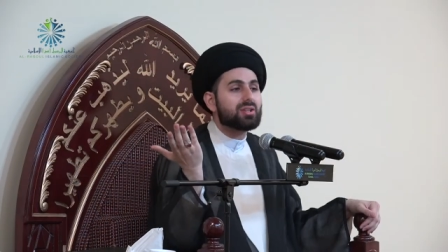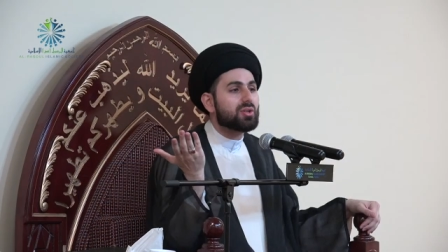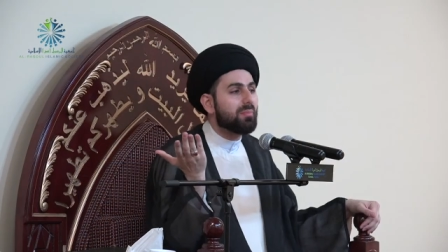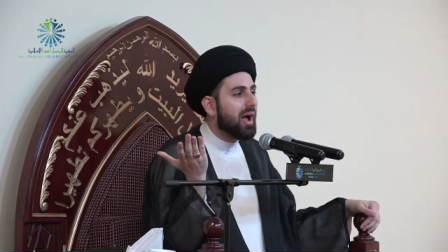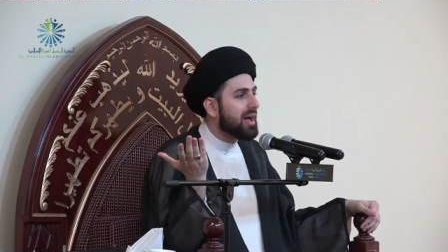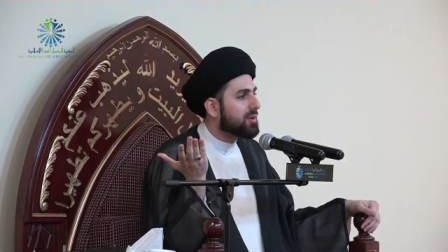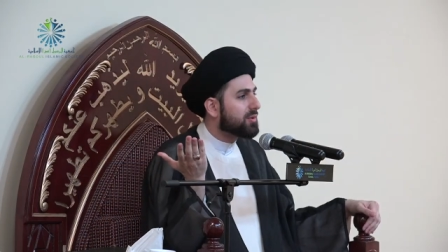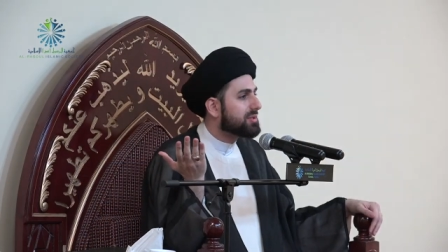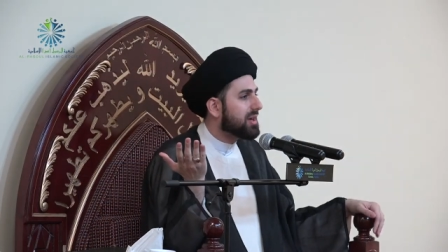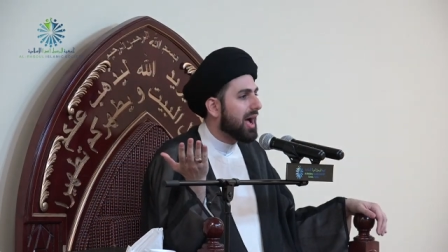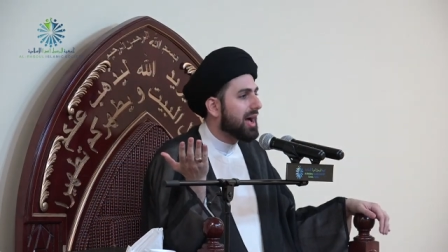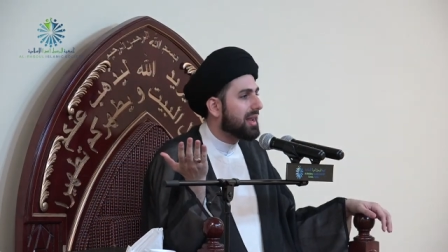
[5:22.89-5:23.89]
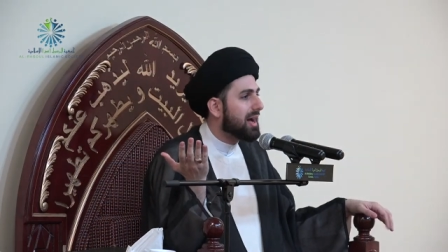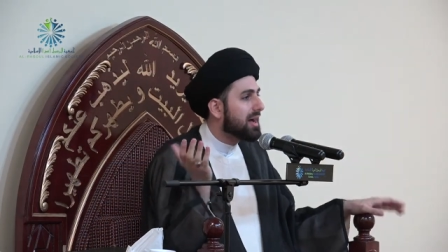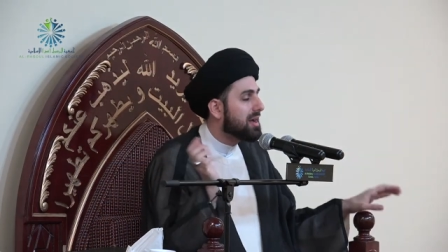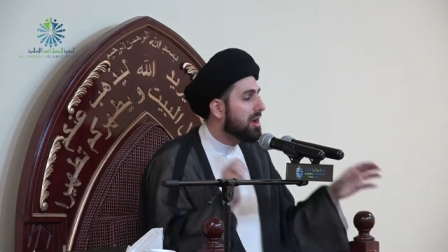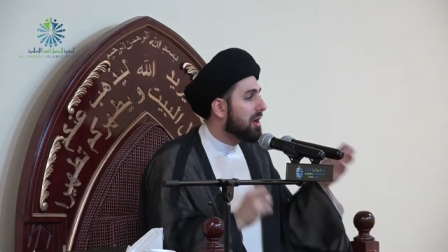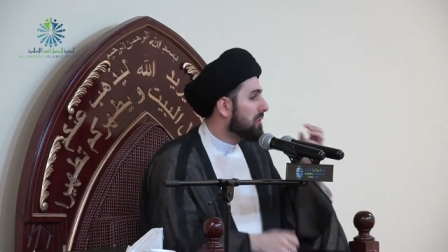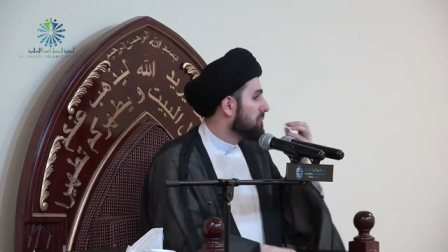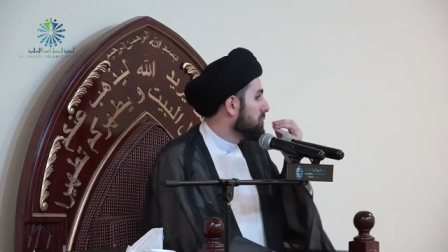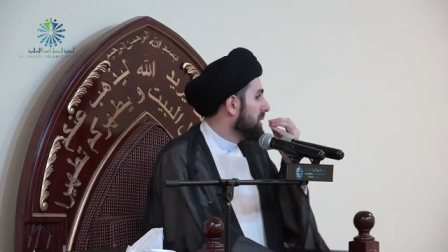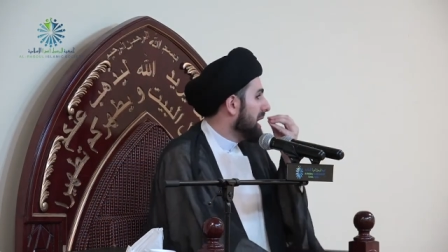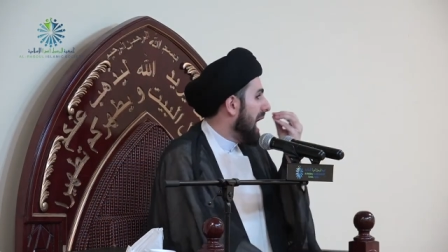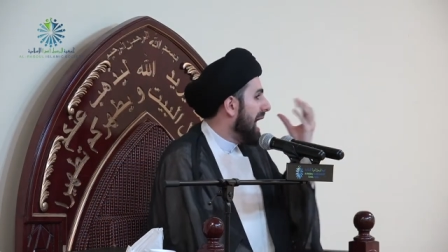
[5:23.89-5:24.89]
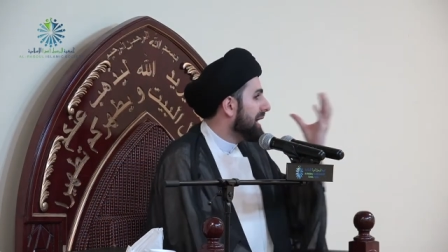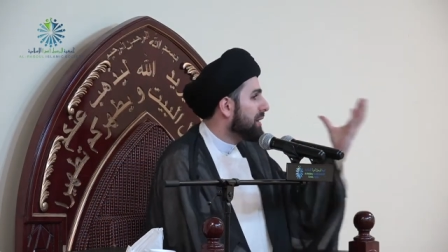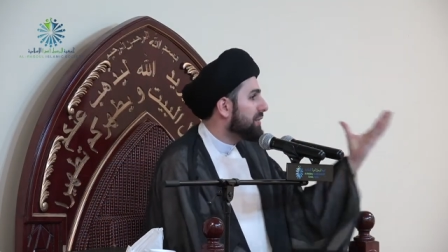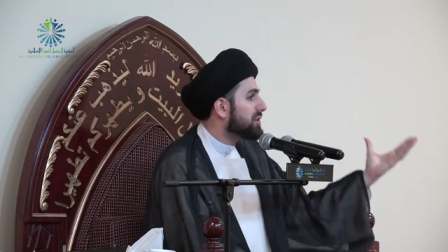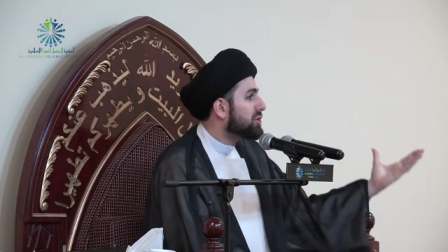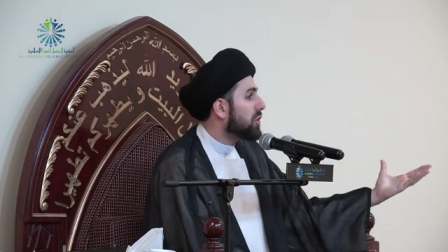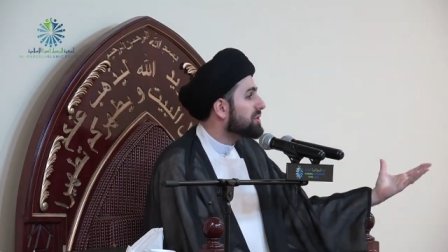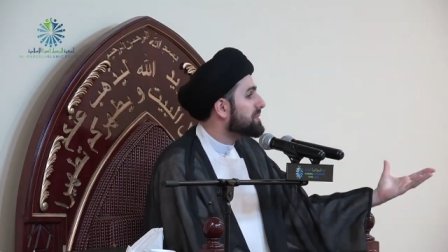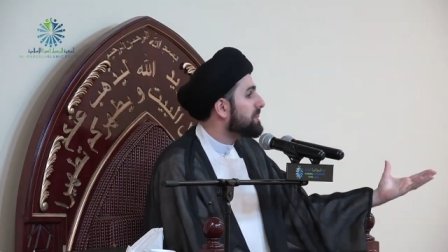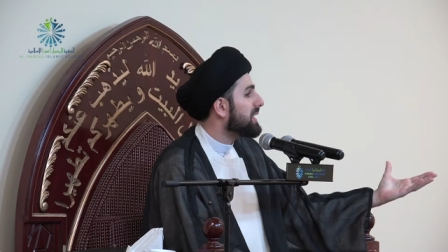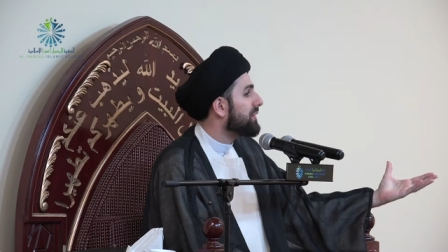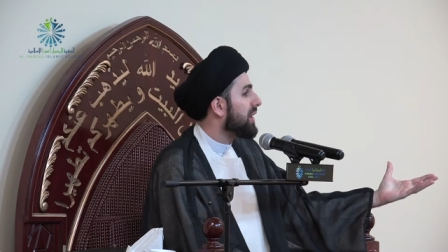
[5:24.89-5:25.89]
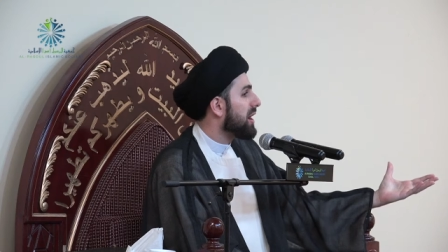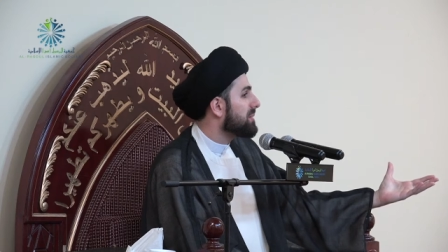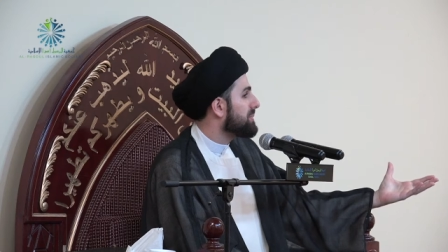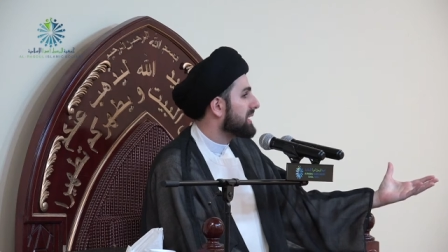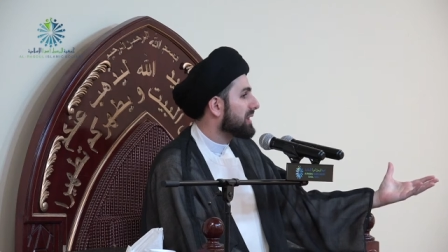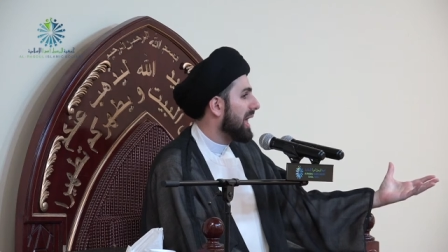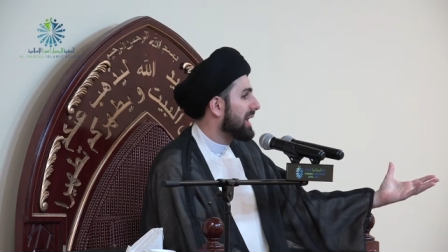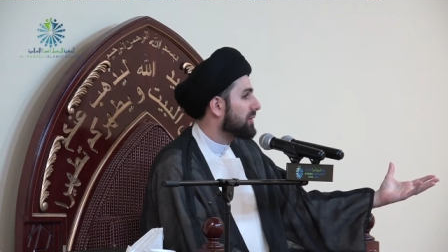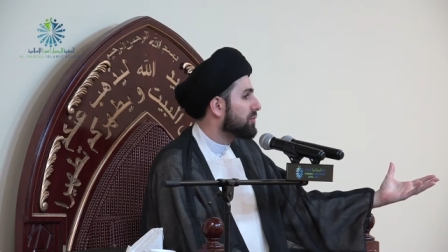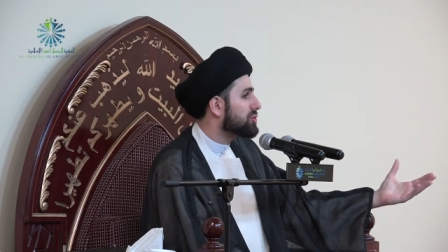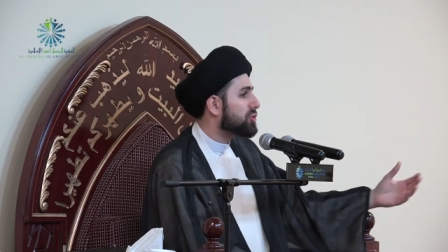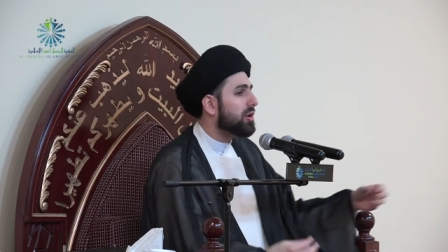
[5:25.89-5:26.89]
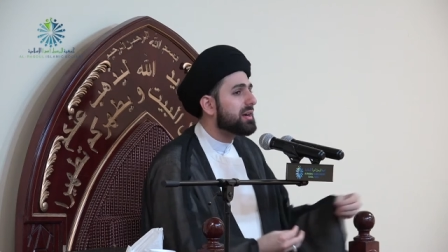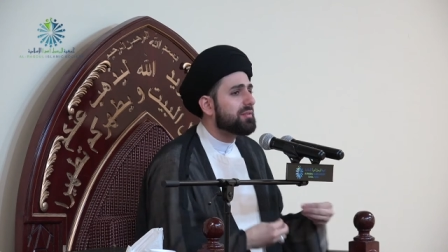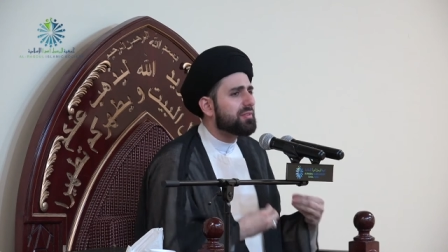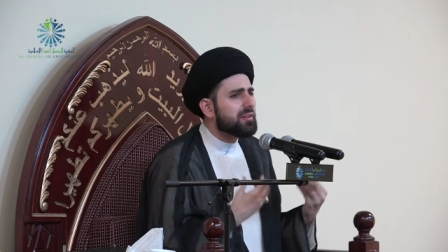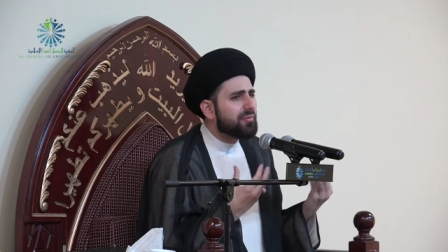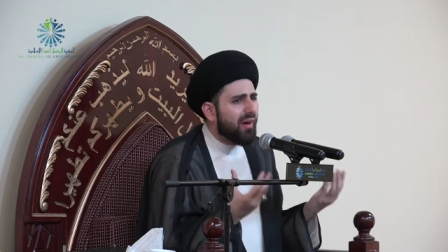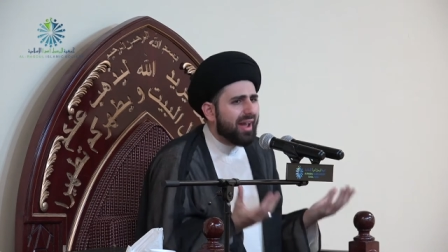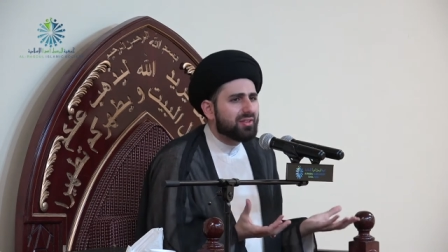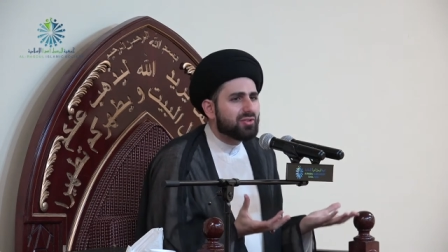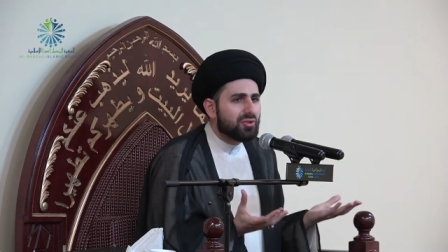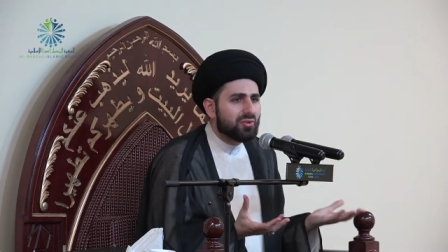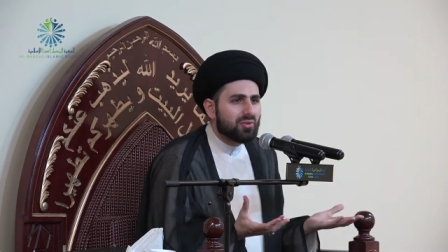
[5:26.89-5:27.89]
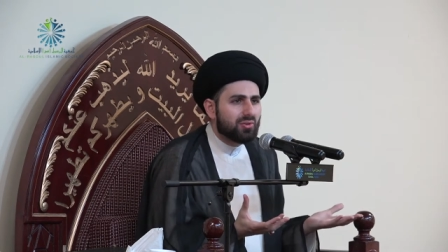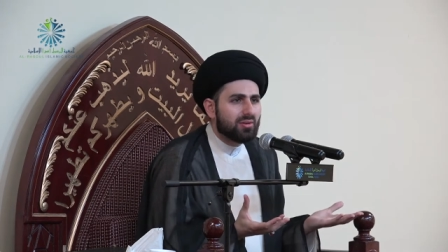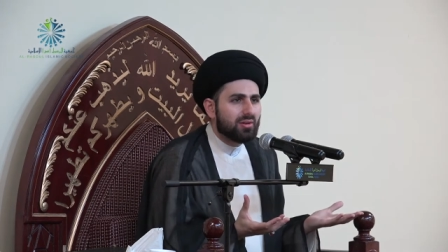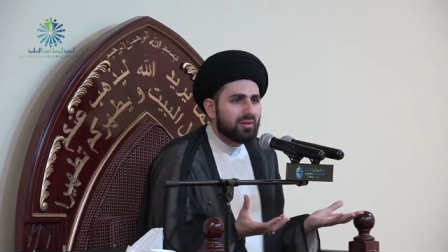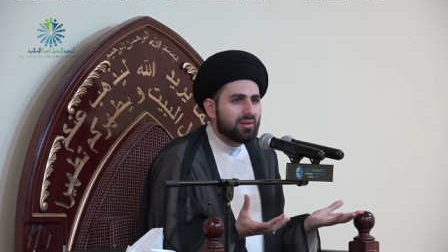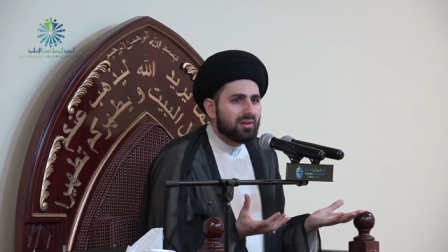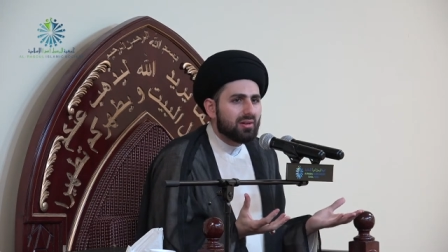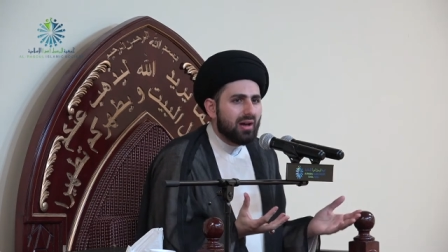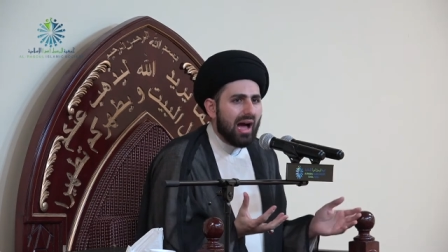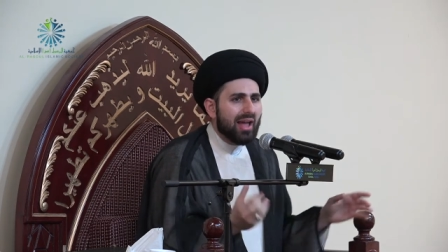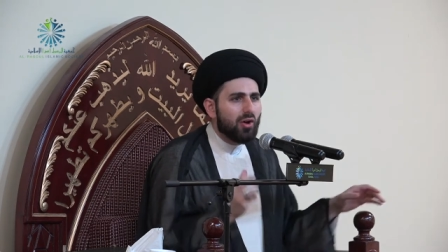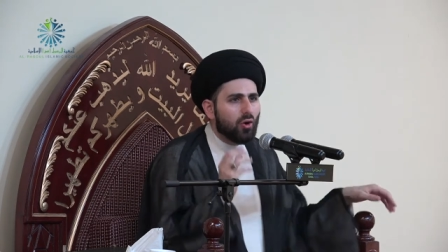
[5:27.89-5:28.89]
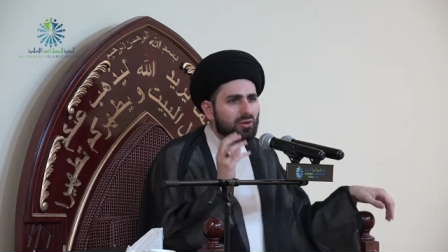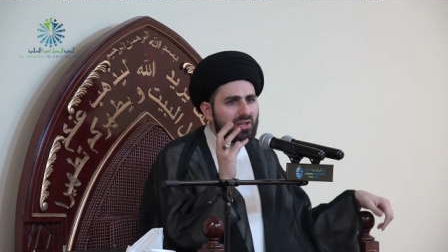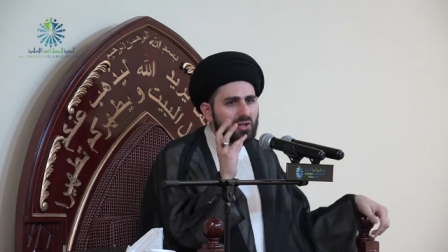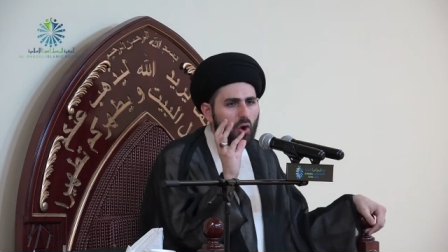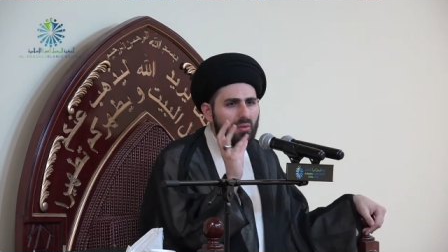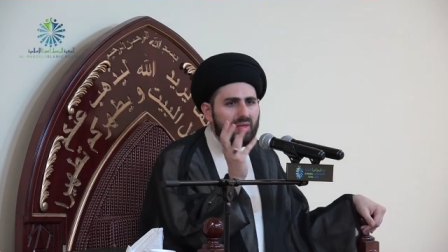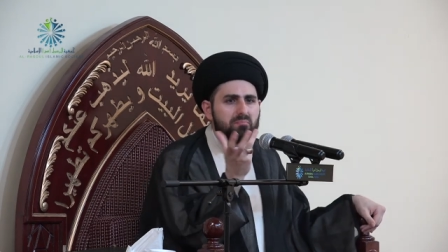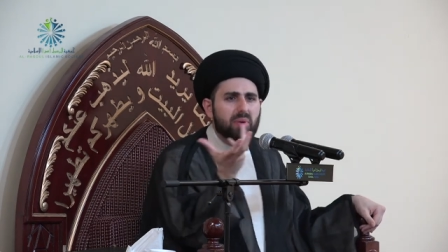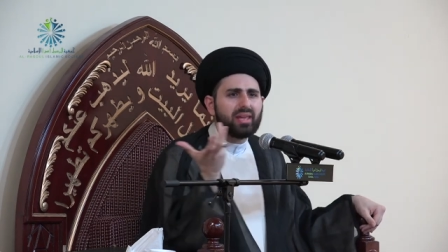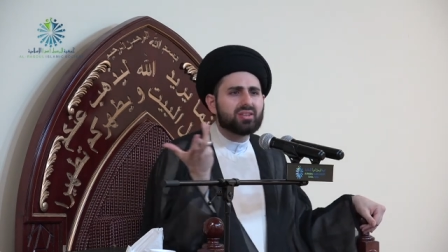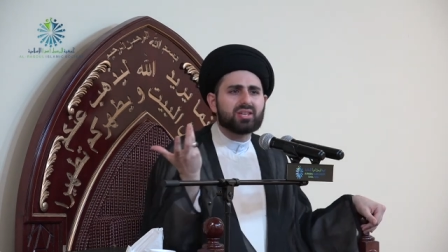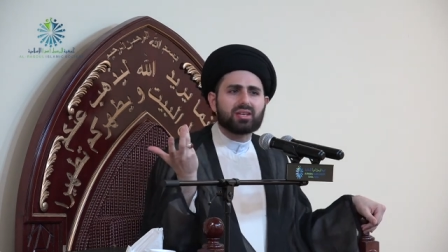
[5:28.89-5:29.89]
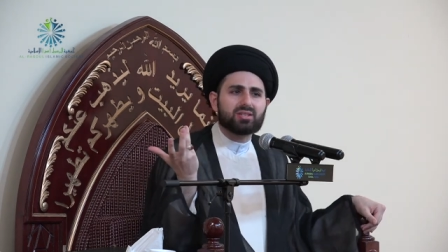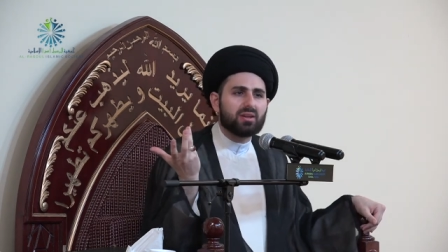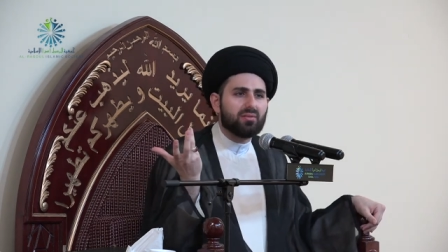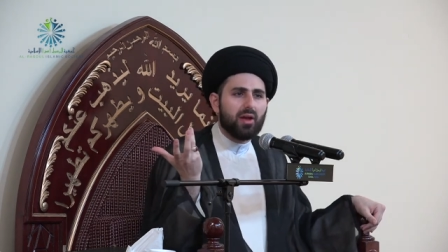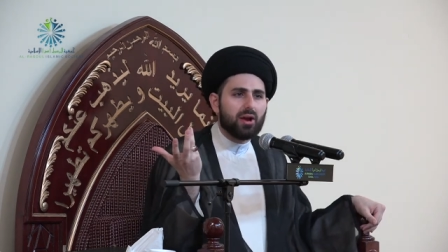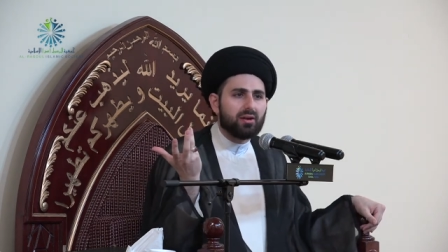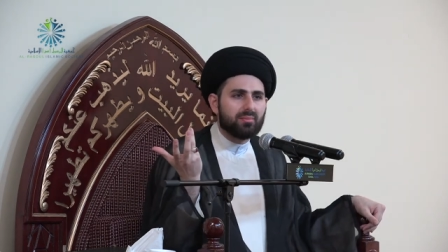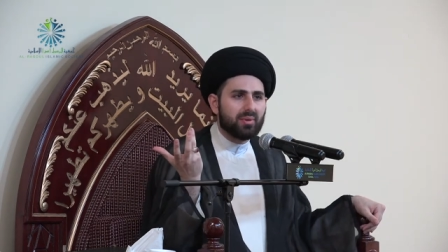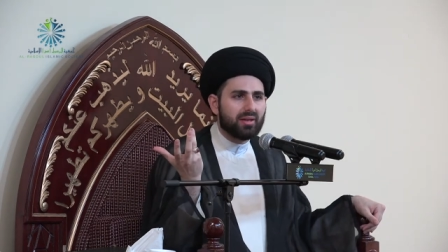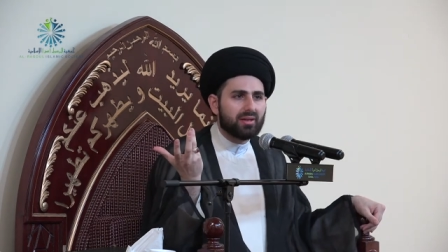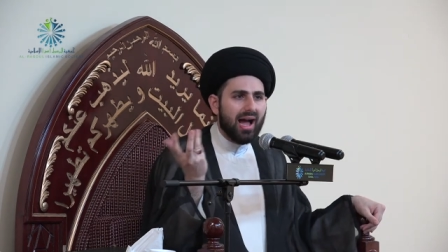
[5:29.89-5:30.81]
subhanahu wa ta'ala when I either don't speak the Arabic language or even if I do, I only know the basics of Arabic.